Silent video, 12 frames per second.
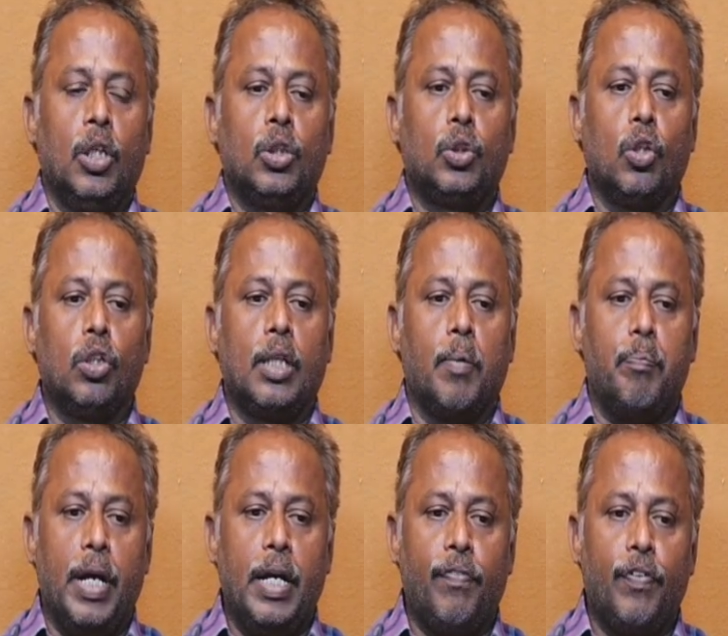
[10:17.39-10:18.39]
So, the
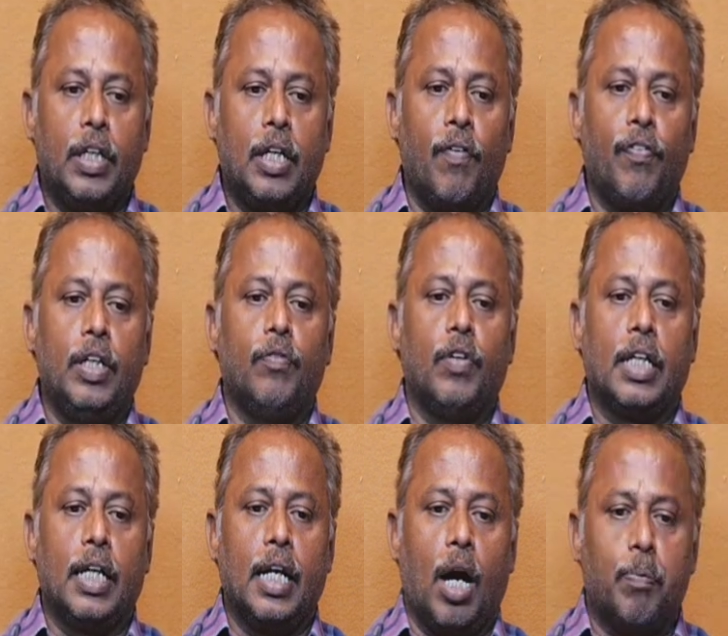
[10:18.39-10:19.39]
benefit of
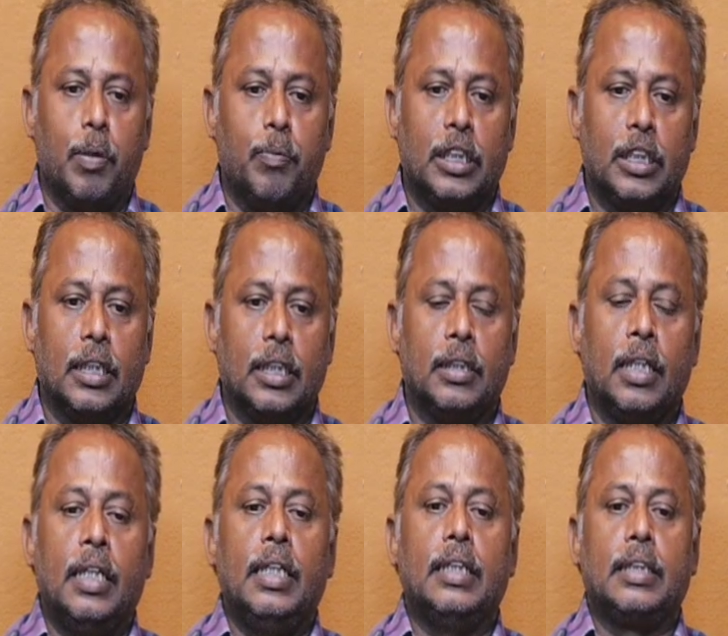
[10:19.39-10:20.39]
inventory optimization
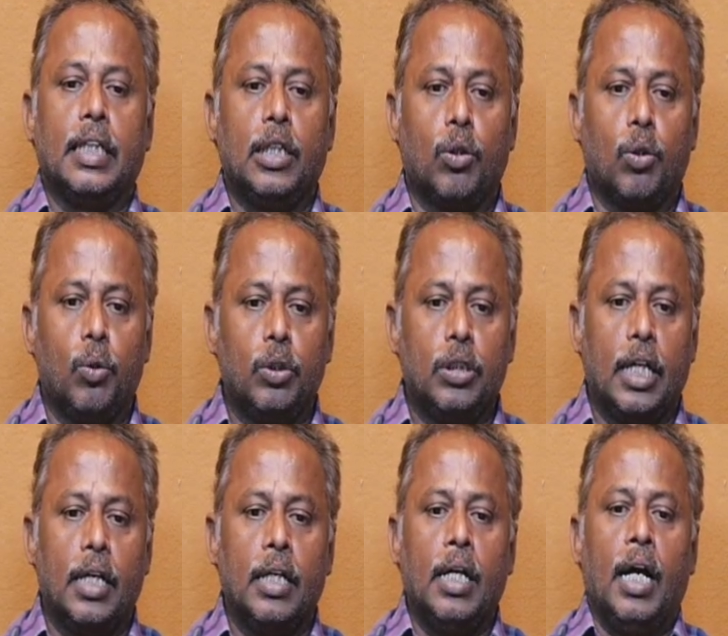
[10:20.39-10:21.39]
is include
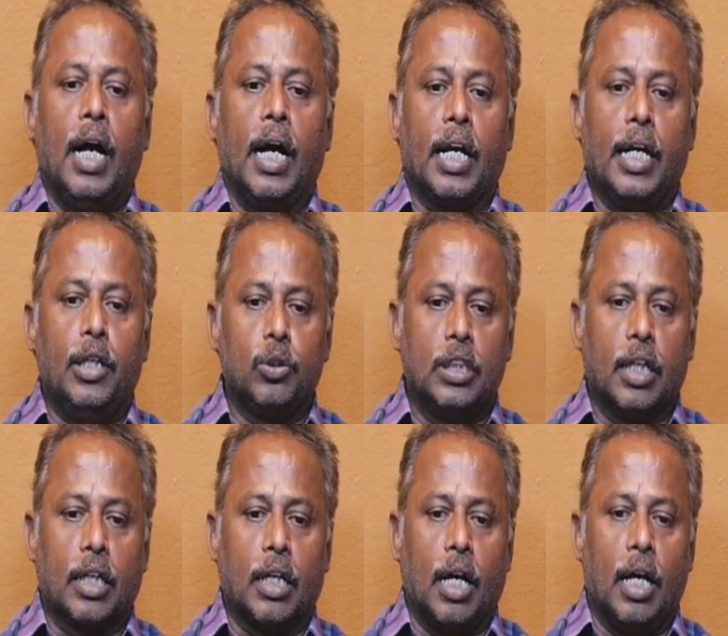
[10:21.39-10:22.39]
the reduce the